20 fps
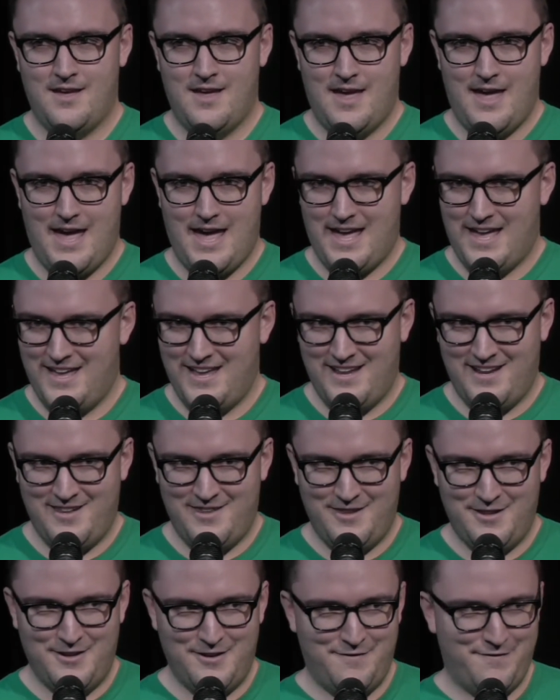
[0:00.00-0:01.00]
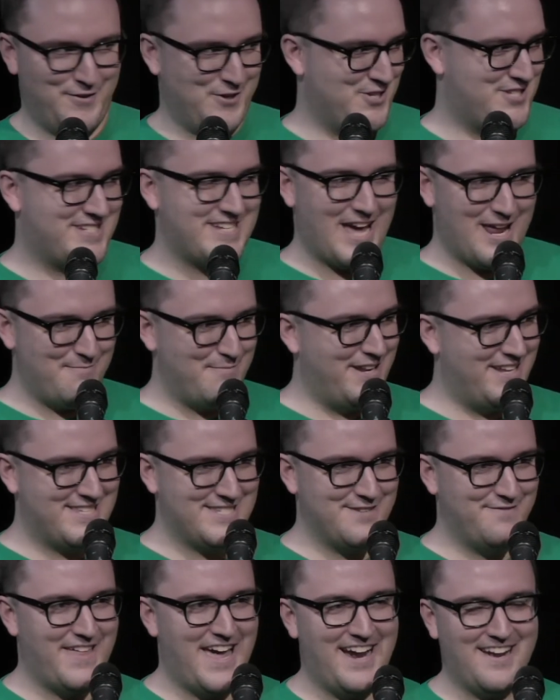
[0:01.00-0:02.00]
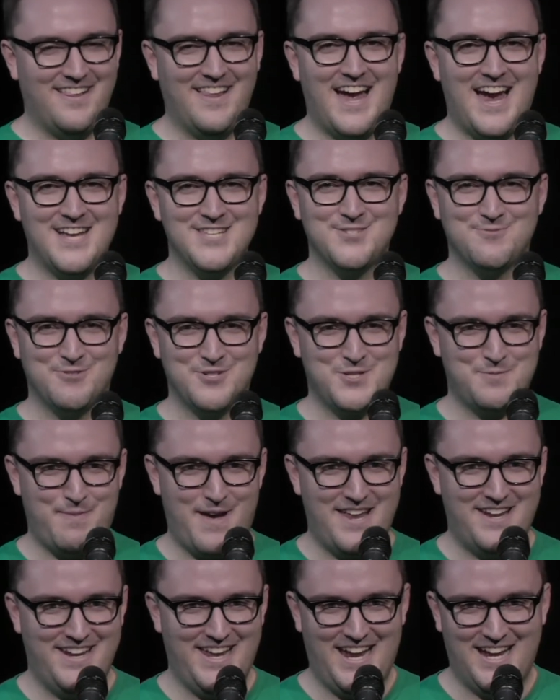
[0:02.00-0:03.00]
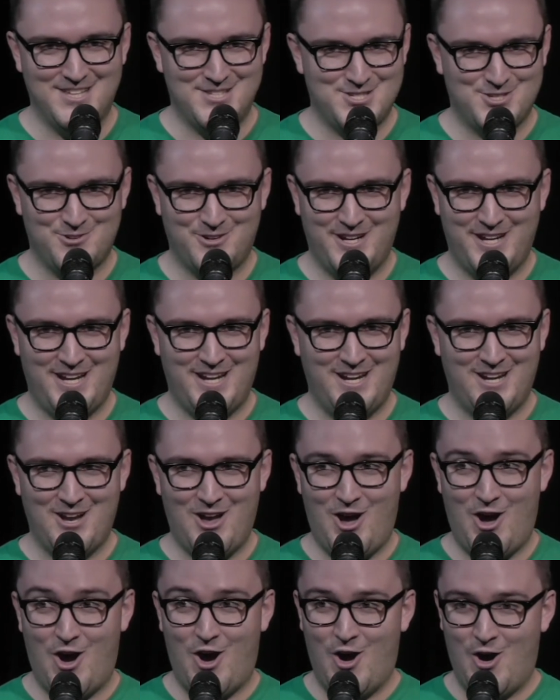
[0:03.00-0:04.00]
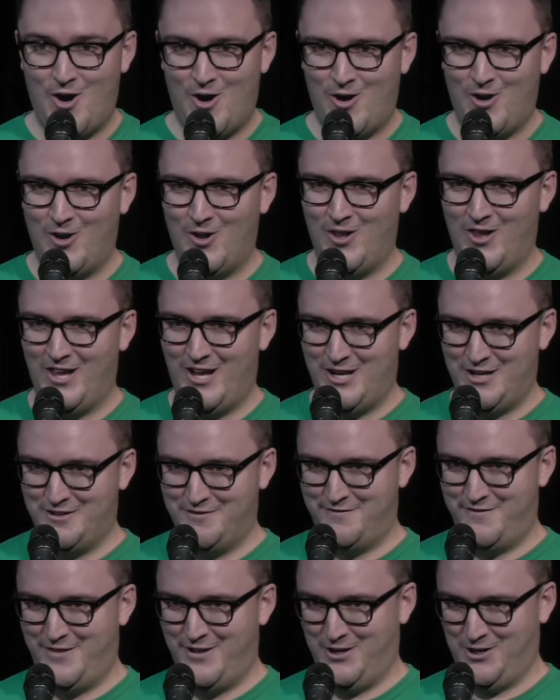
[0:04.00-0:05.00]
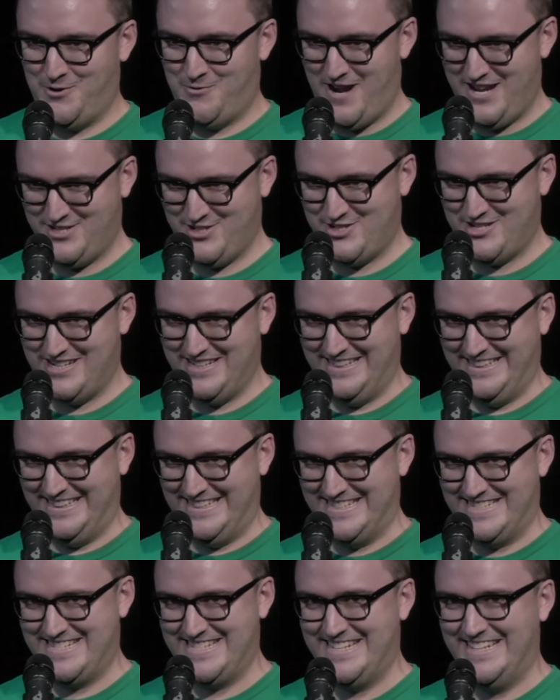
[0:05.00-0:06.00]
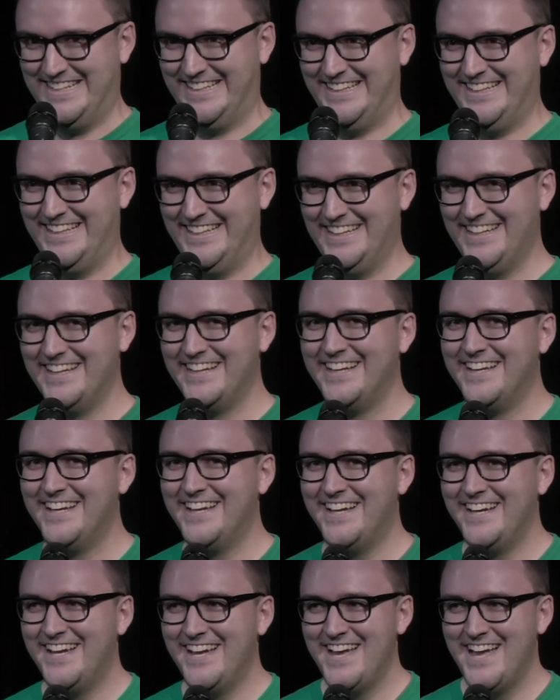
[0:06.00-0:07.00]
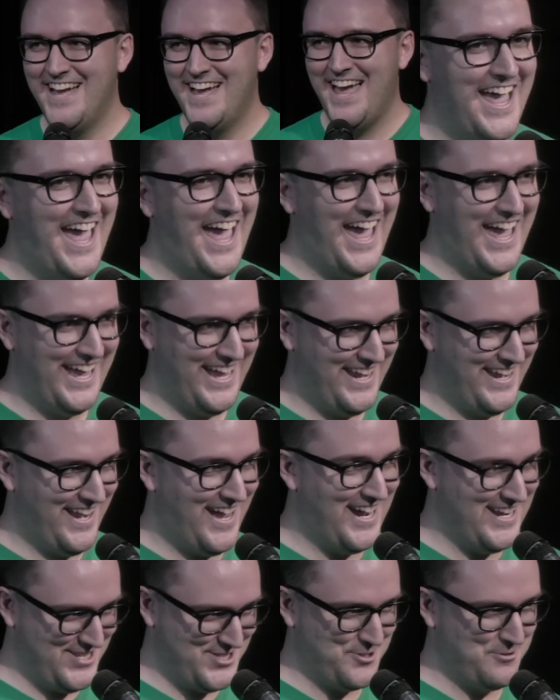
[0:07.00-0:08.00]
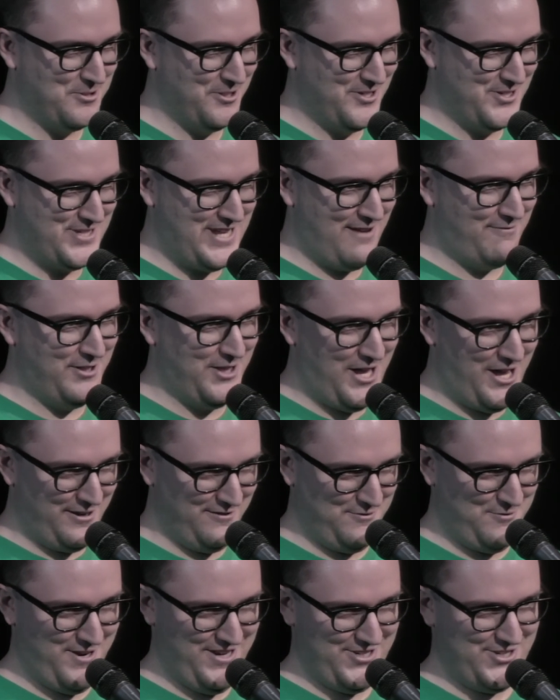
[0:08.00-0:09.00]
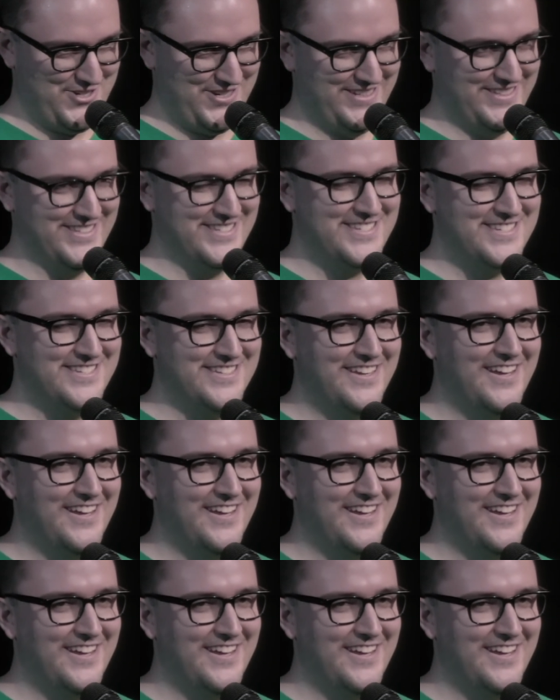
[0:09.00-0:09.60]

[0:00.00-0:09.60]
And the first 10 minutes of that class were spent answering all of their questions. And high schoolers have a lot of questions.